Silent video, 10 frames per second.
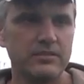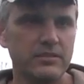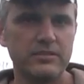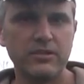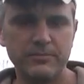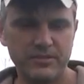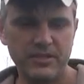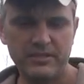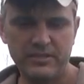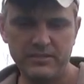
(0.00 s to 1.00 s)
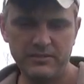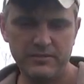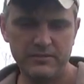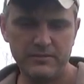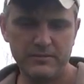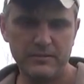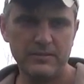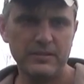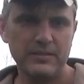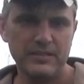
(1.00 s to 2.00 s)
The top section,
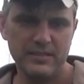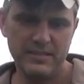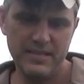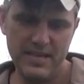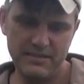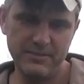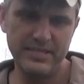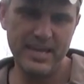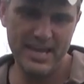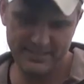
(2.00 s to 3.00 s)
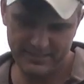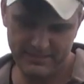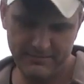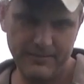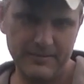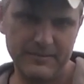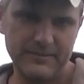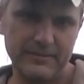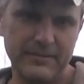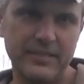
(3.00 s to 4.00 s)
and then we get,
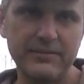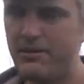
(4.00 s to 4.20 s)
line her